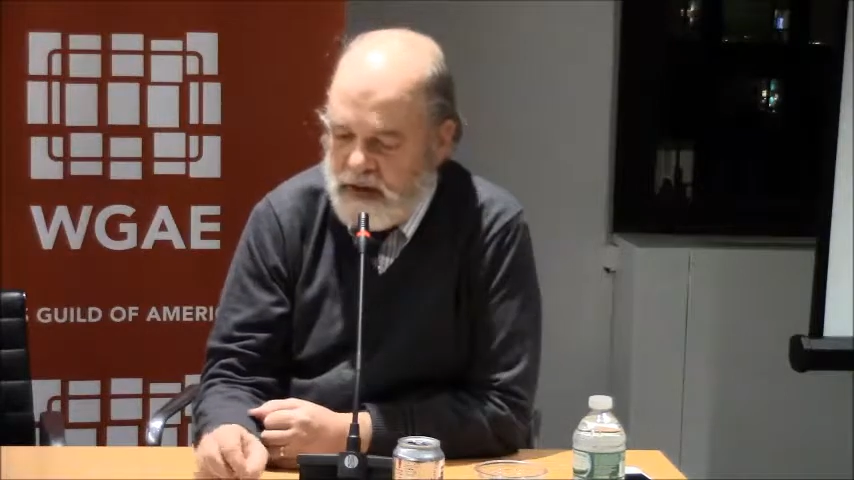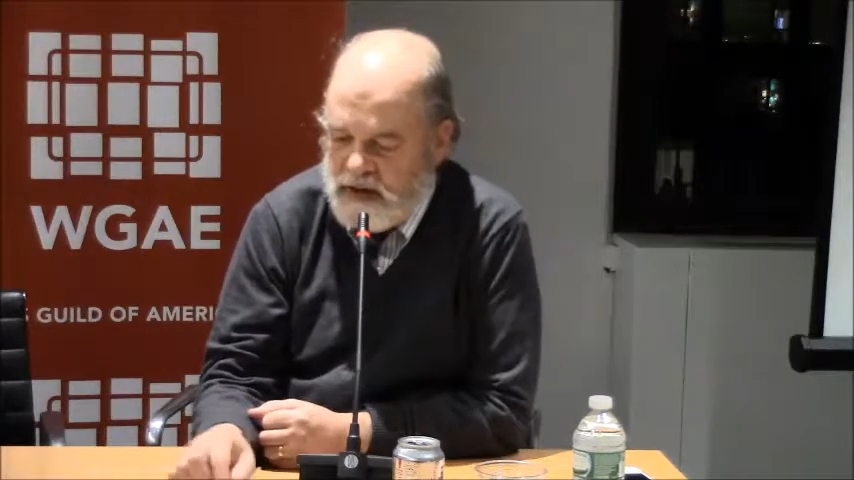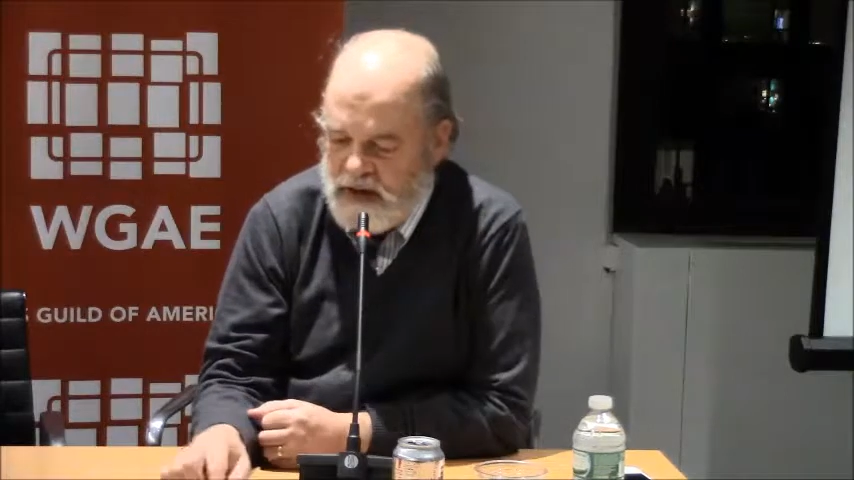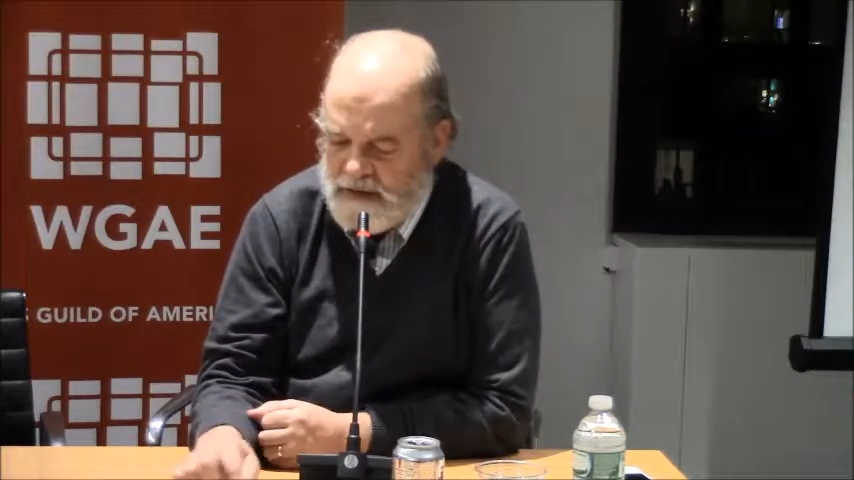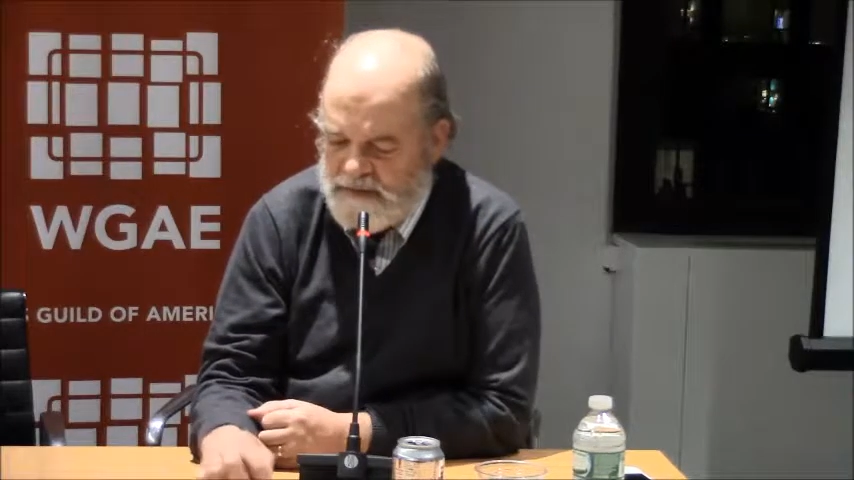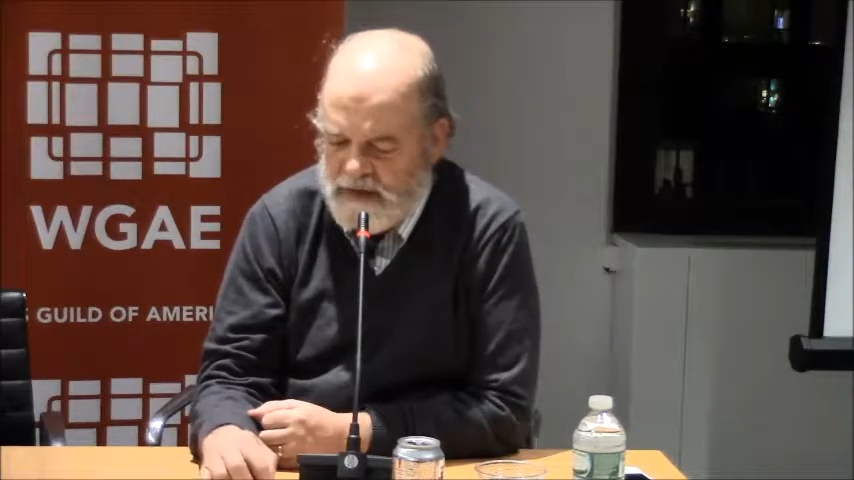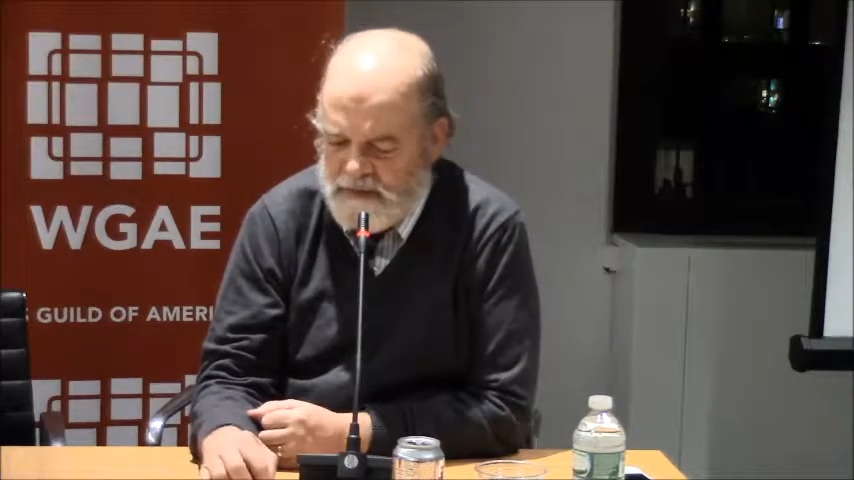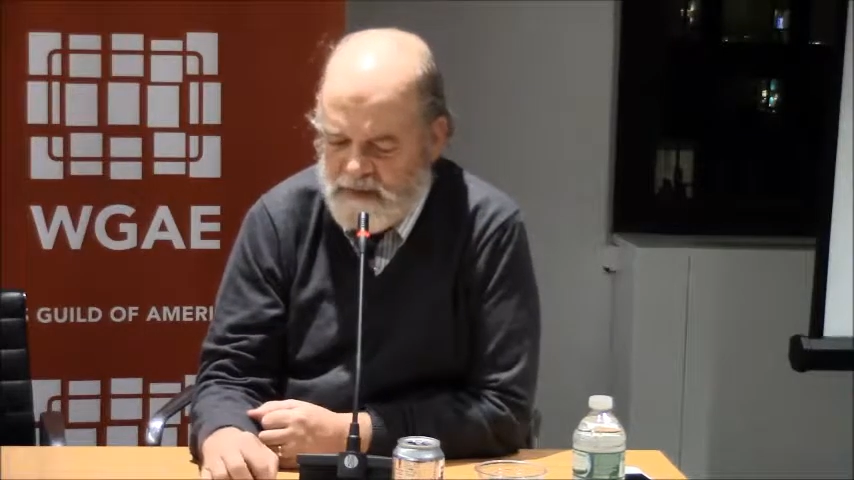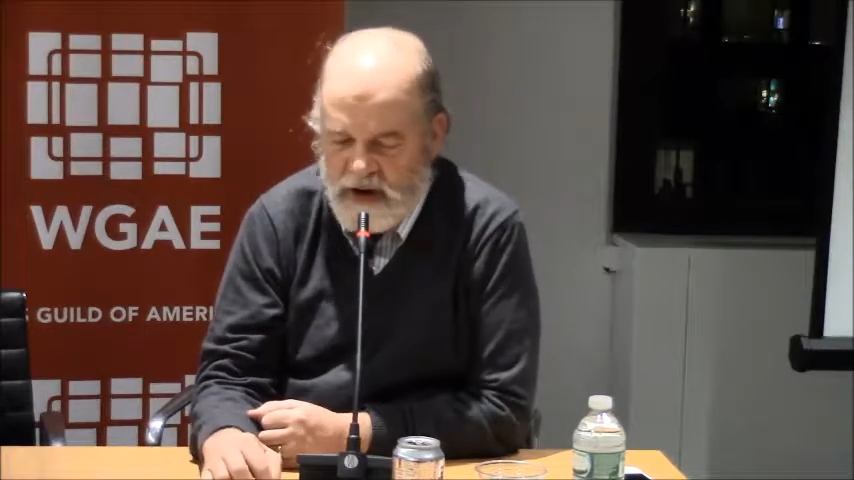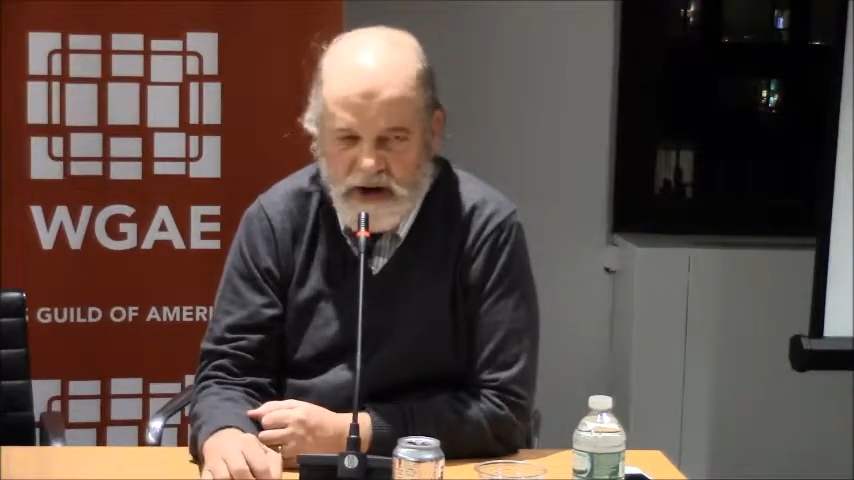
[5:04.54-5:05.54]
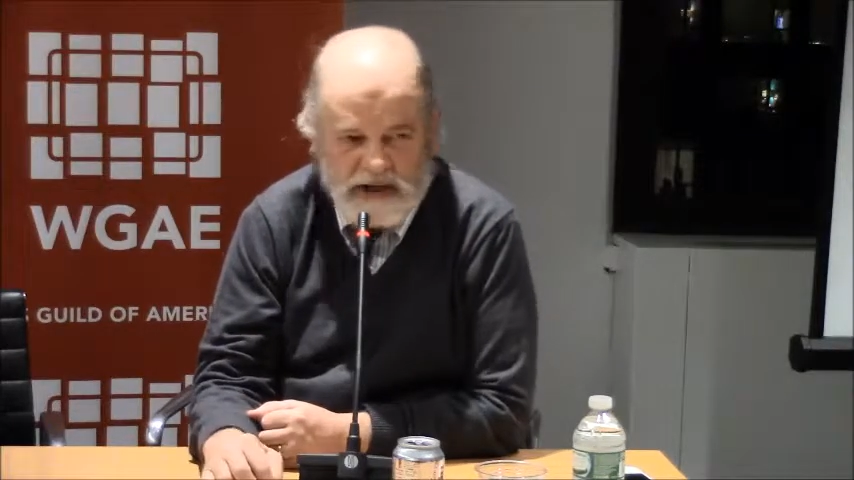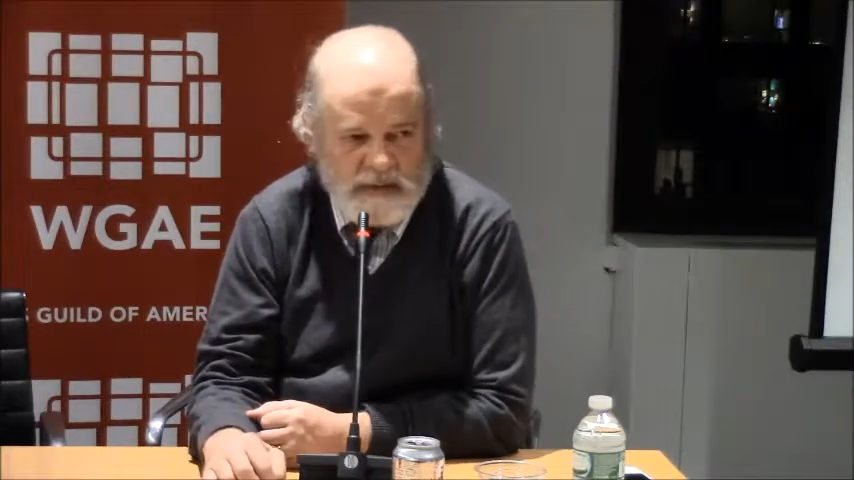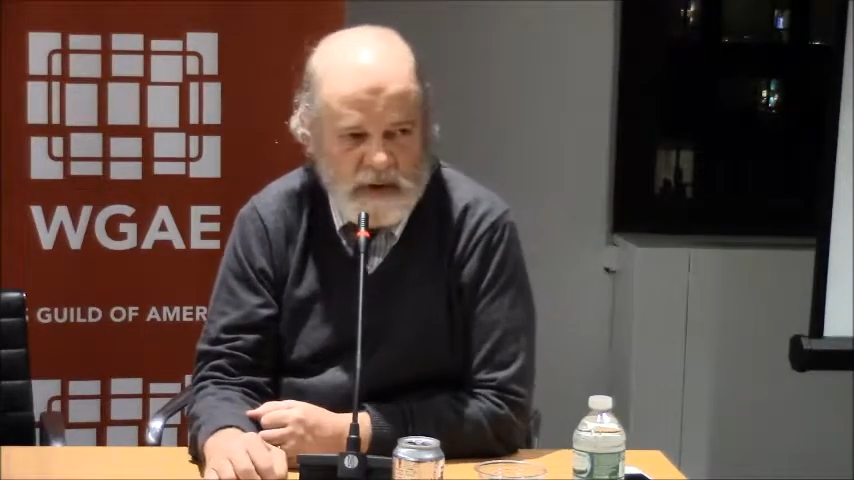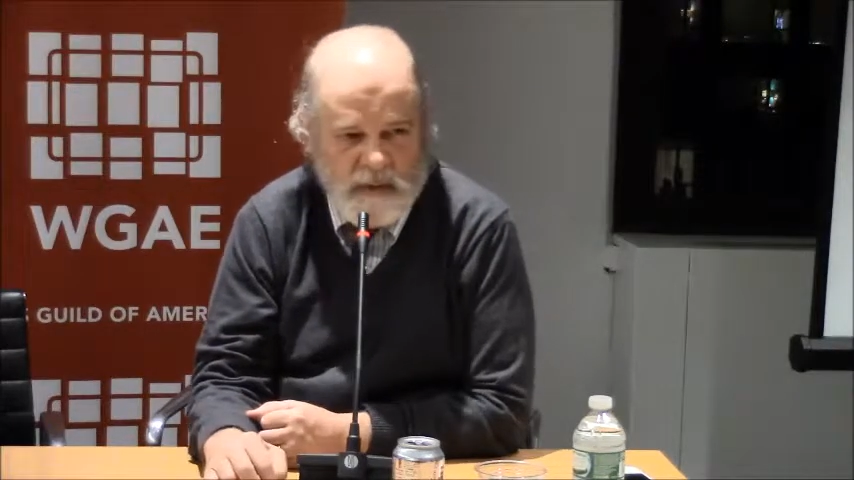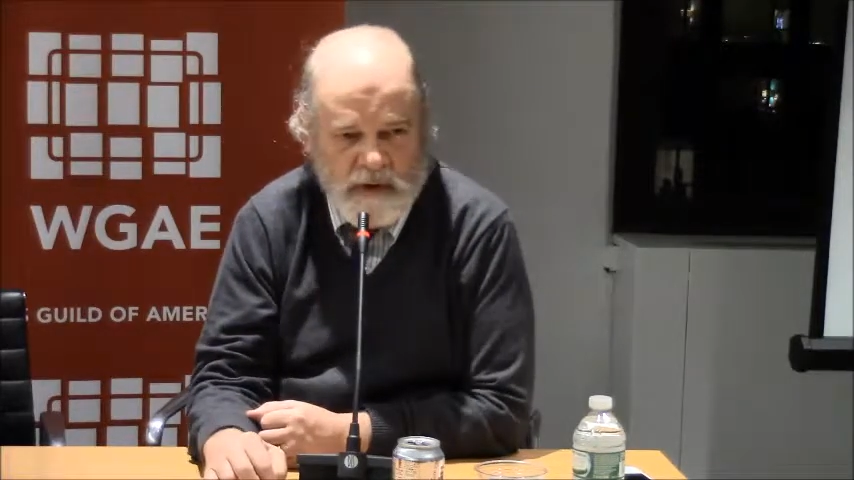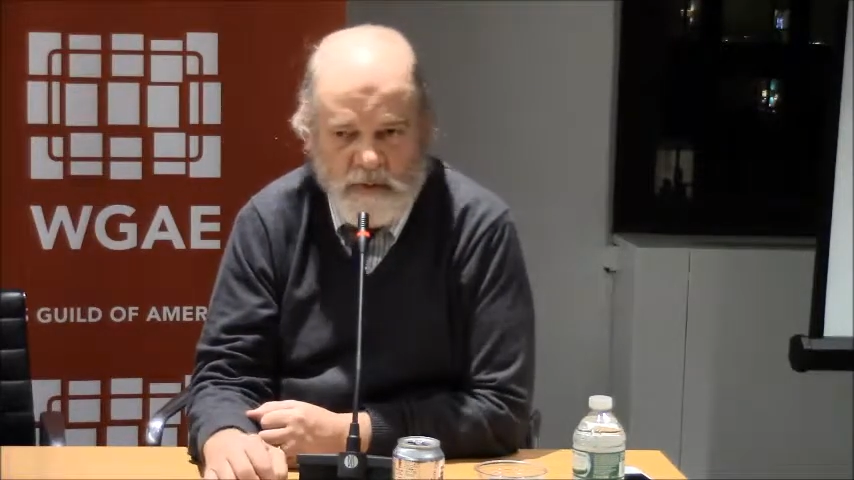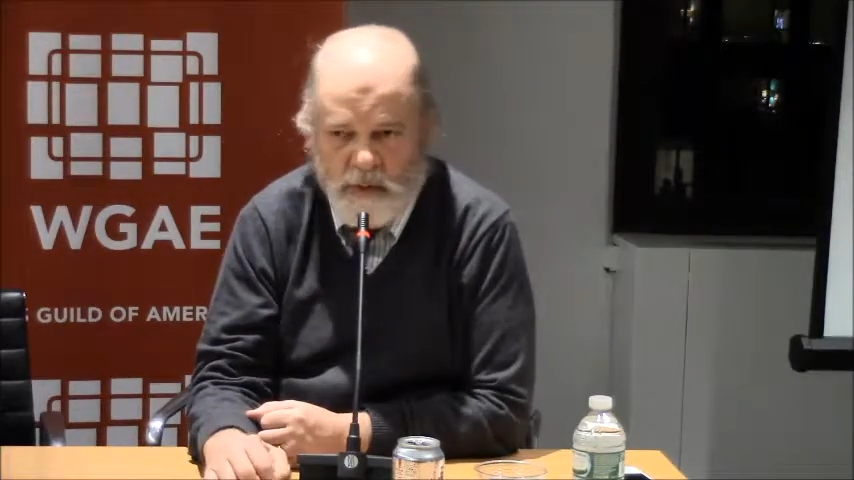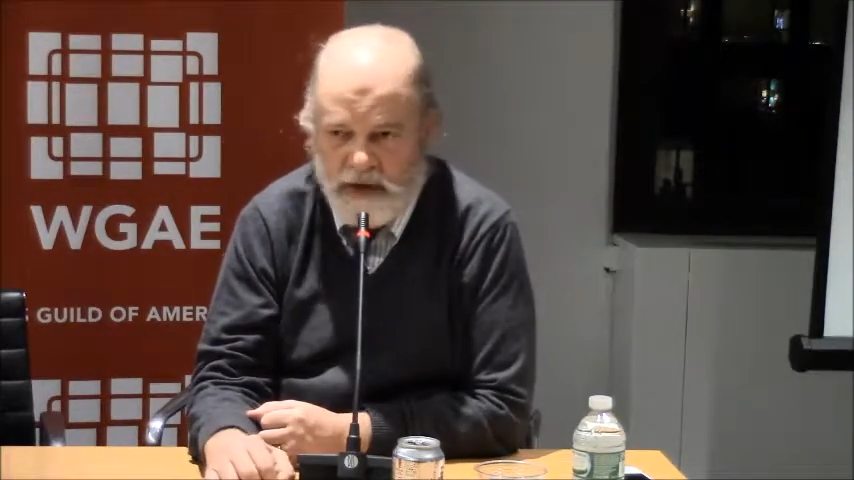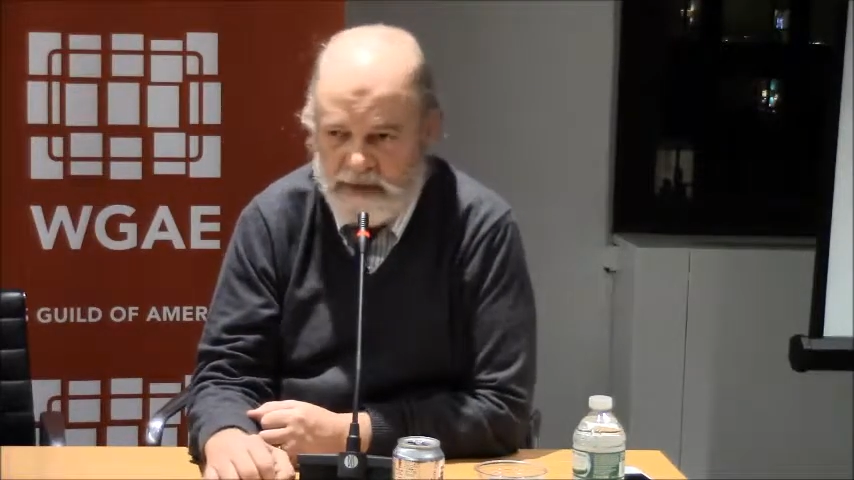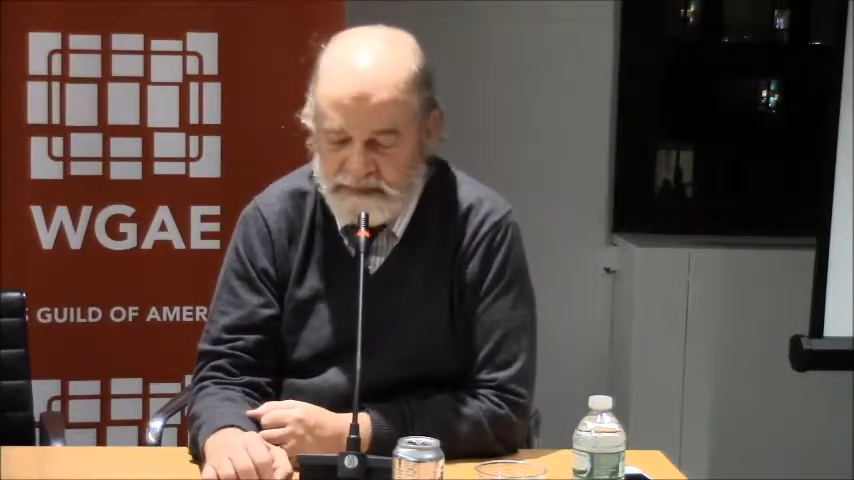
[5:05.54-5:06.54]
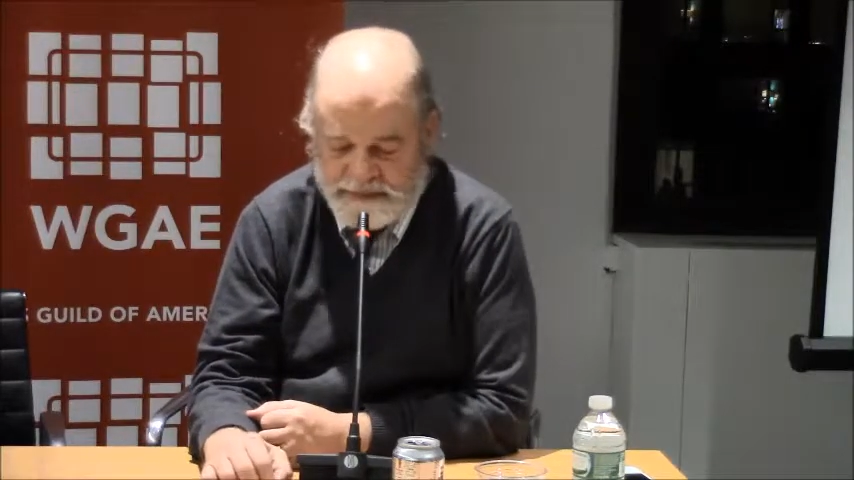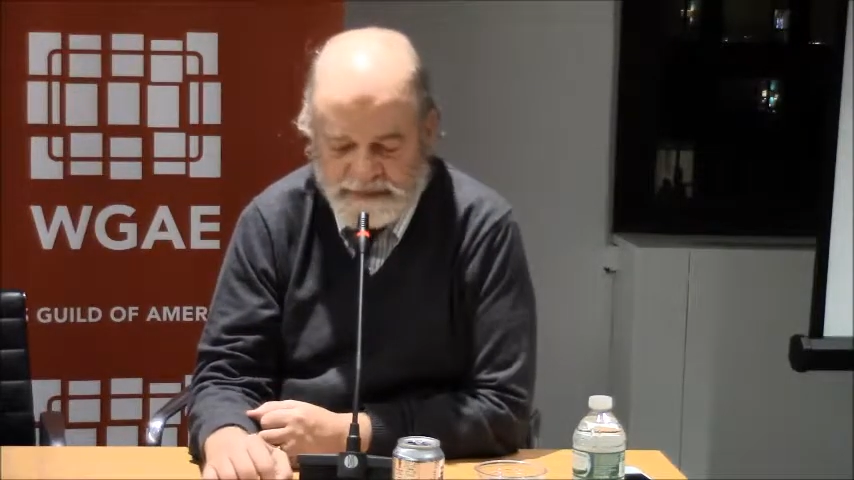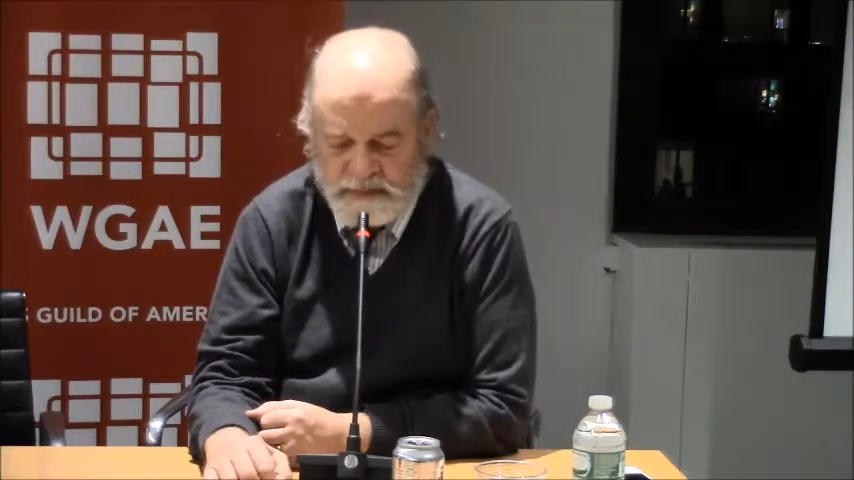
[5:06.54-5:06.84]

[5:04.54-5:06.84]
not far from our hospital one morning,